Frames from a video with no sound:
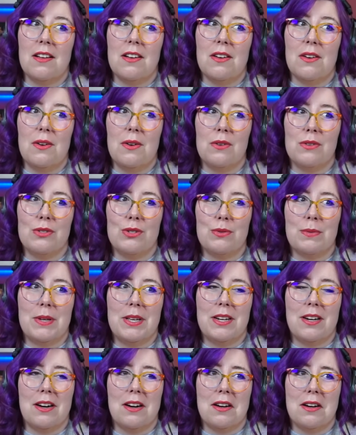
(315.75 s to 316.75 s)
Oh,
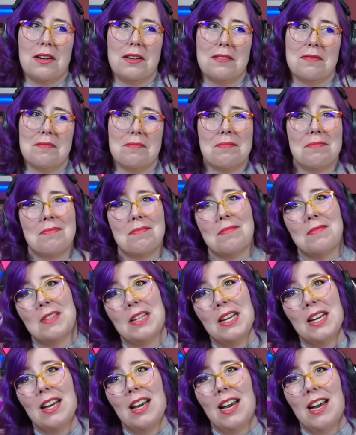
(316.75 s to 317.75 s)
sweetheart.
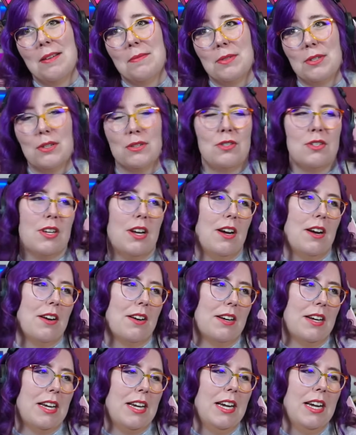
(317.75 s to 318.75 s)
I'm so
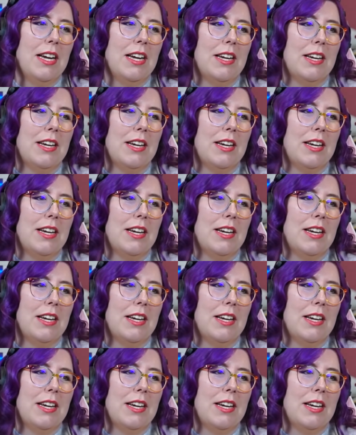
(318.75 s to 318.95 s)
sorry.